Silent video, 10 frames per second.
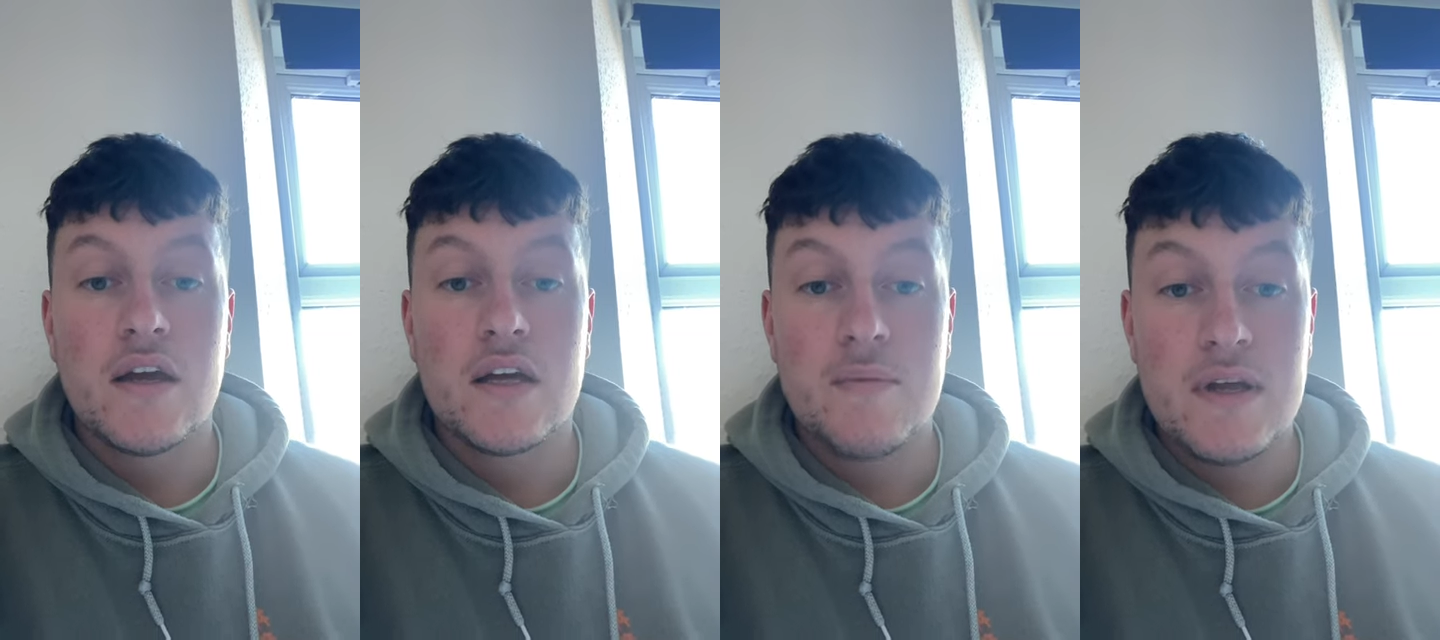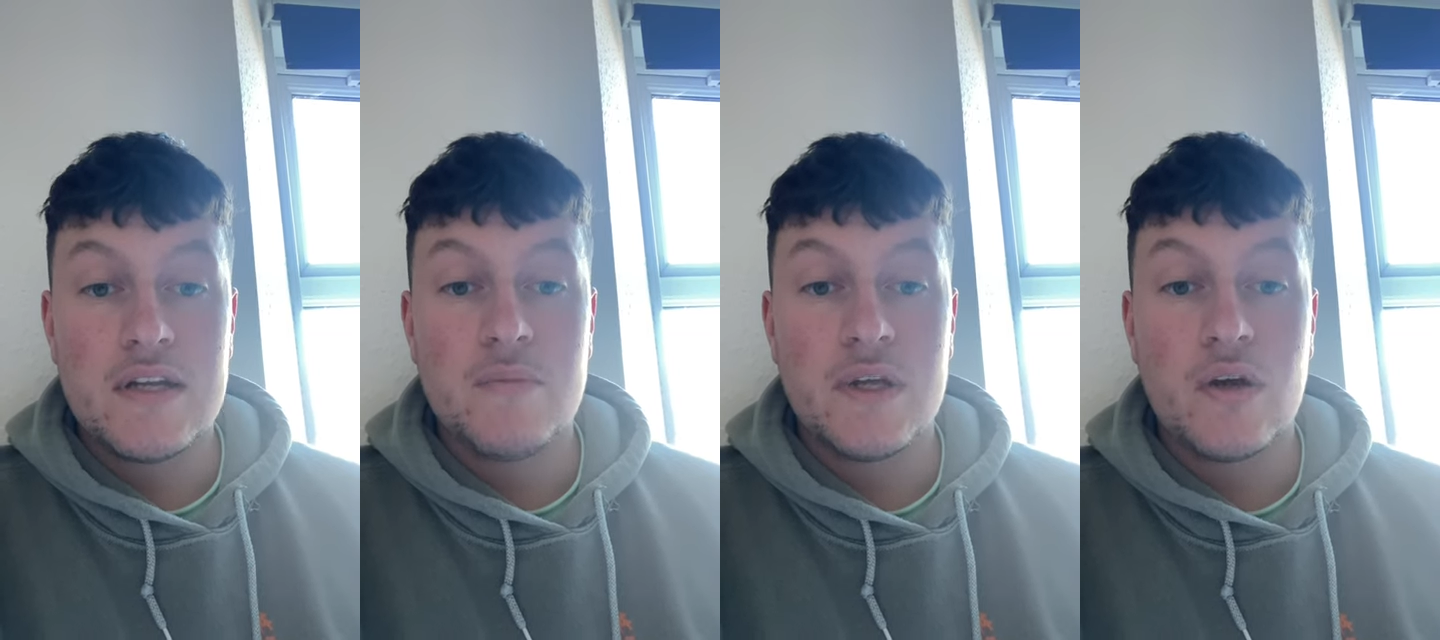
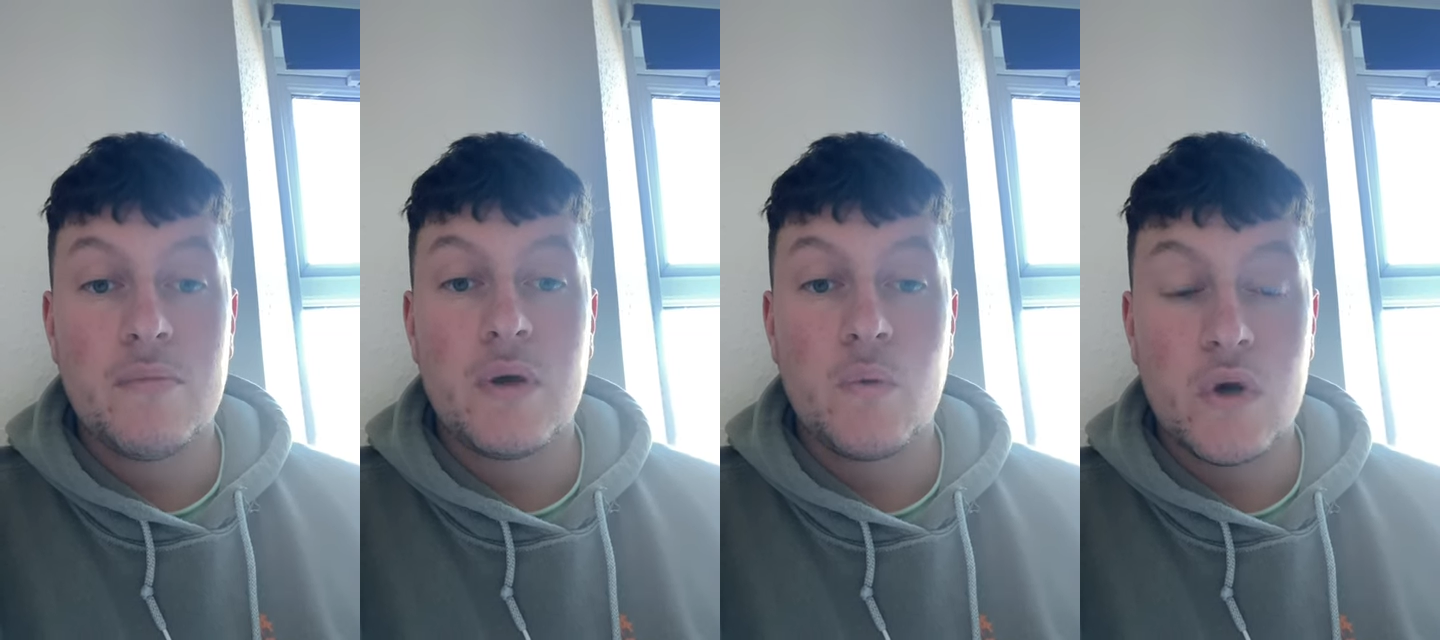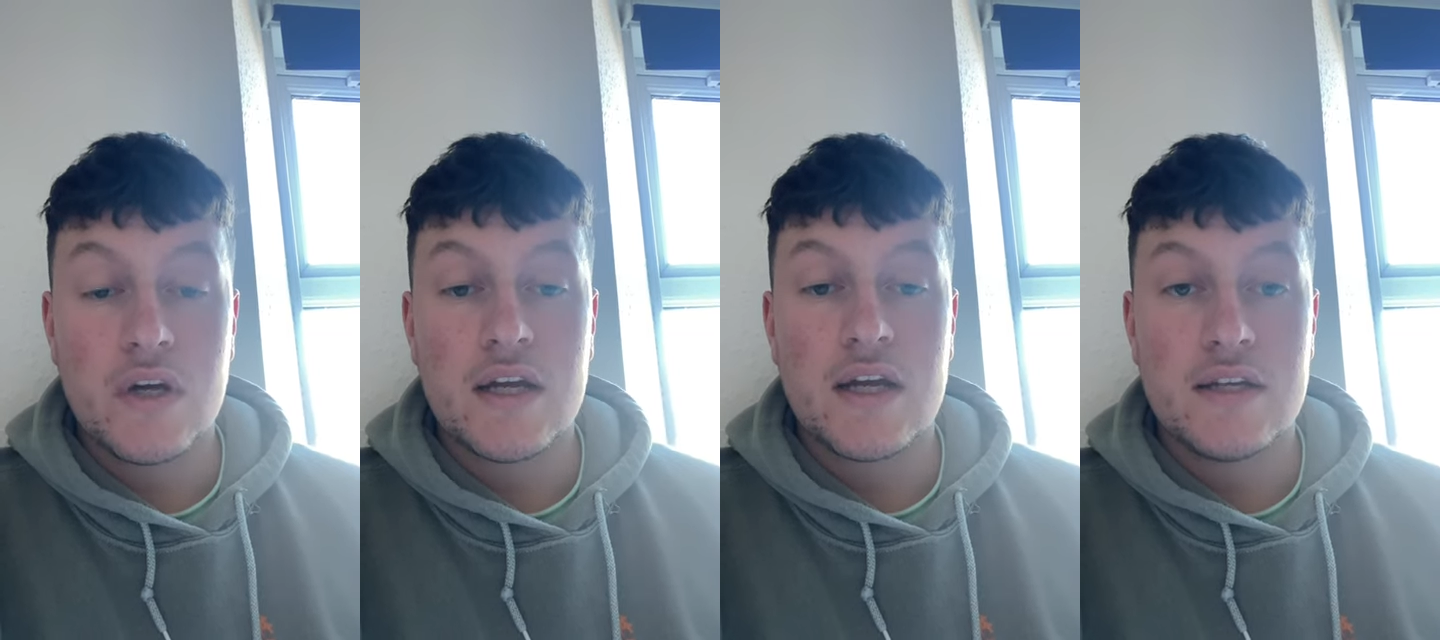commended me on my
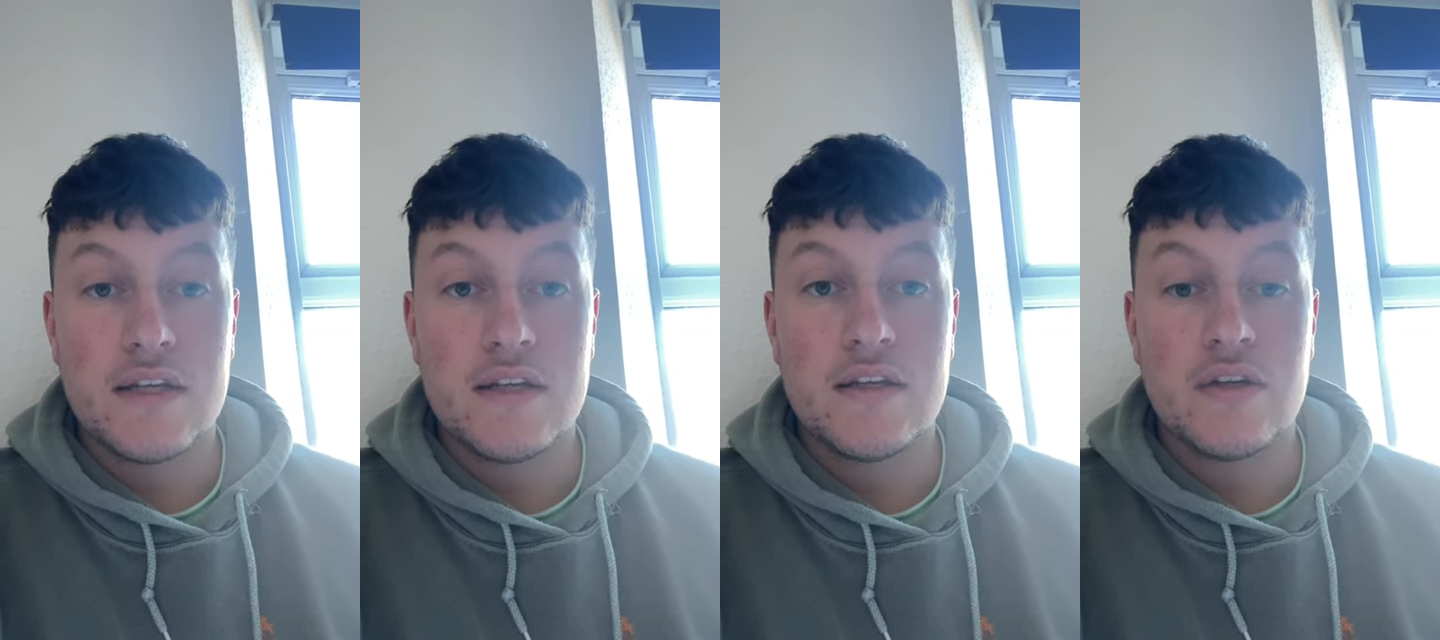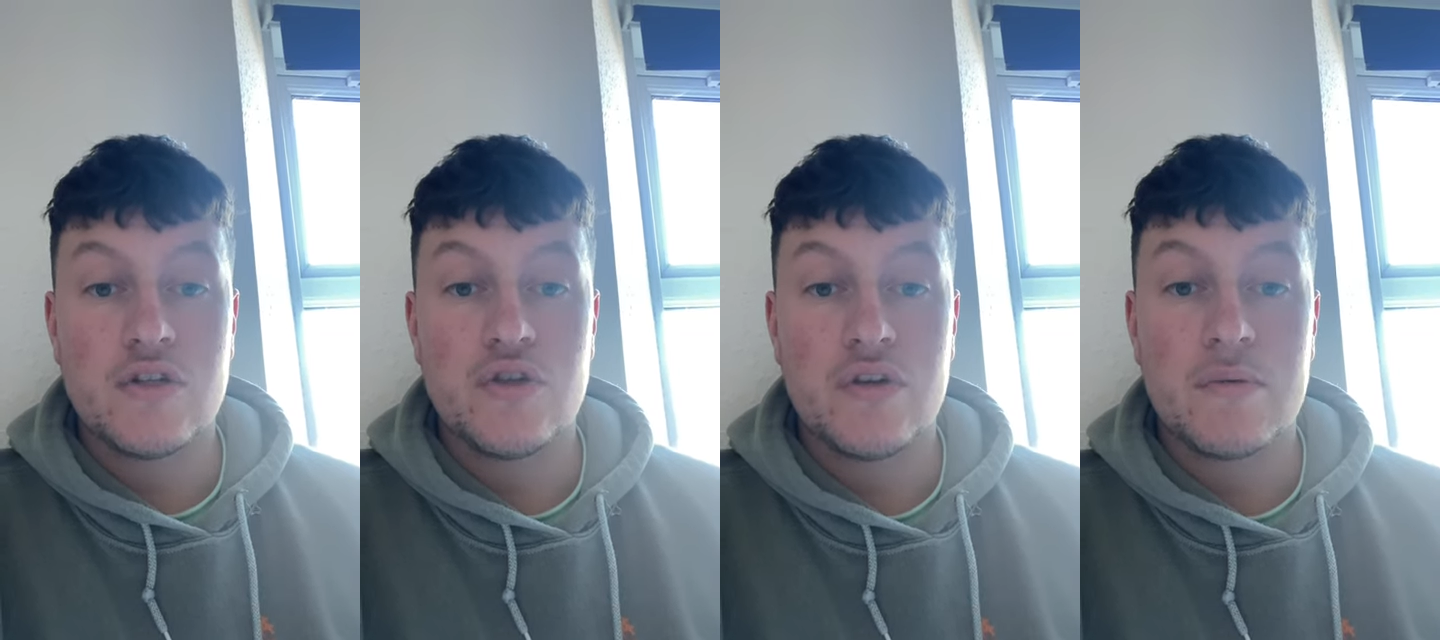work I did
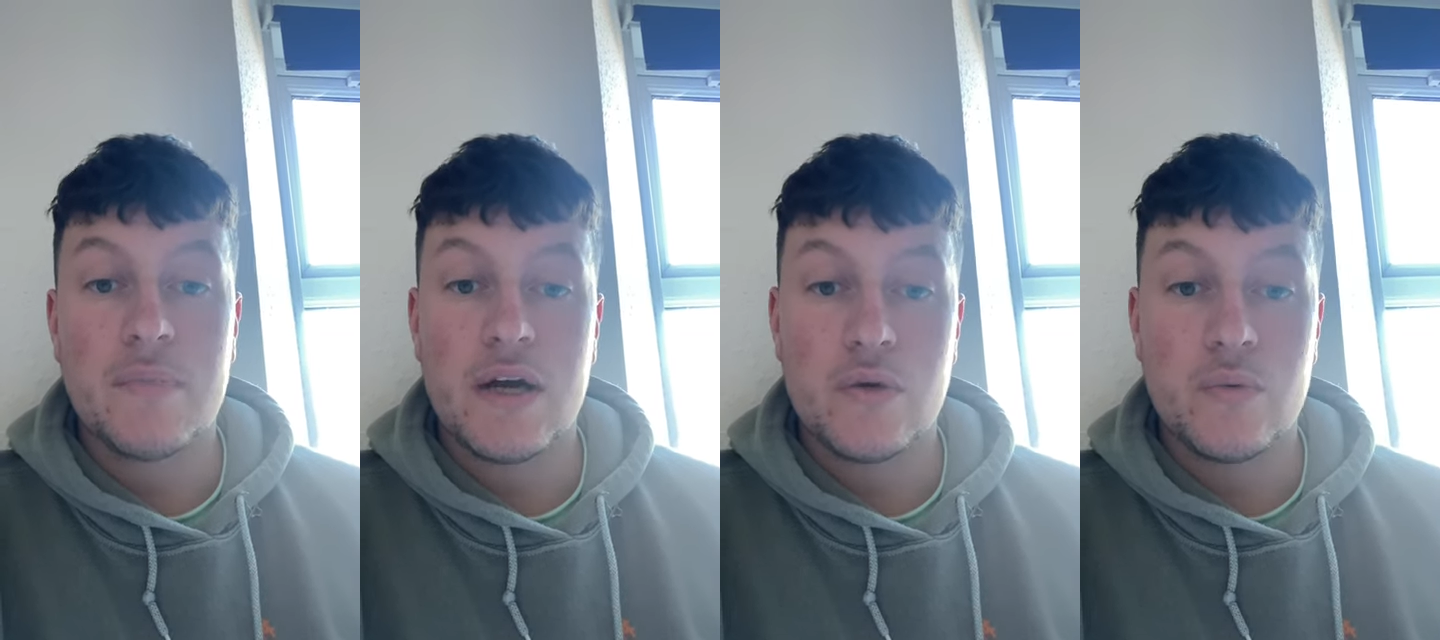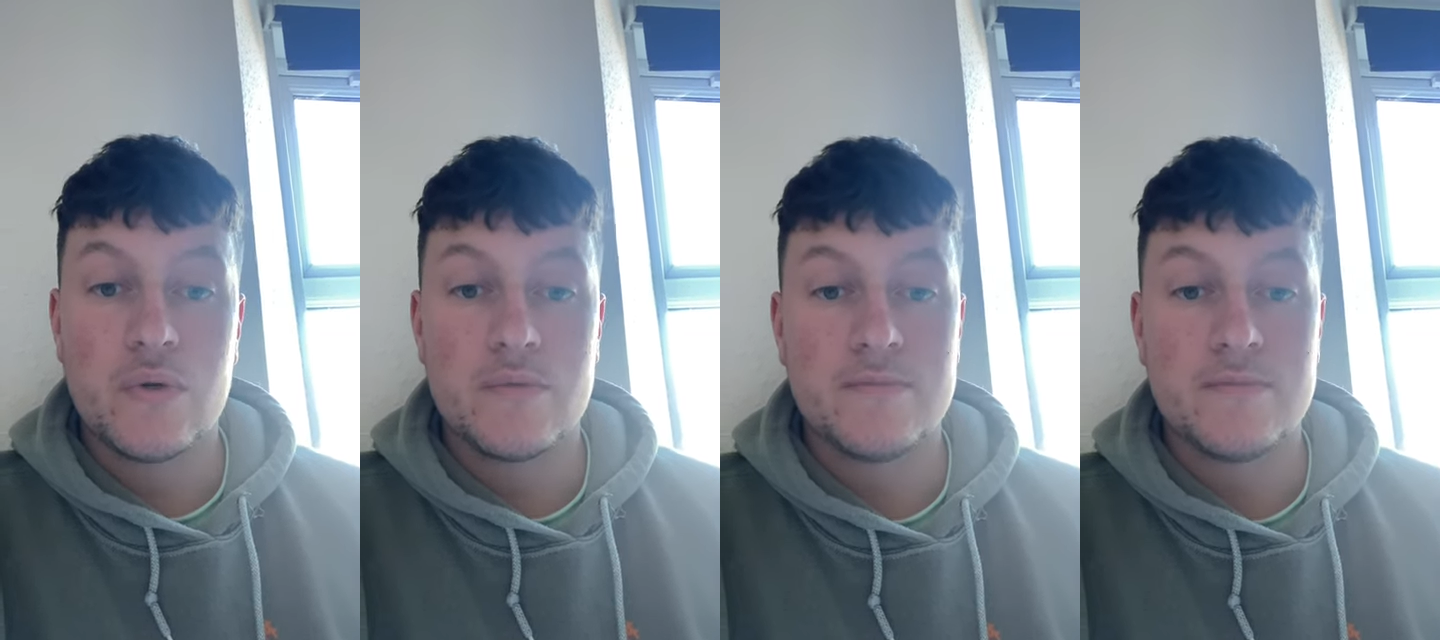during BioWill.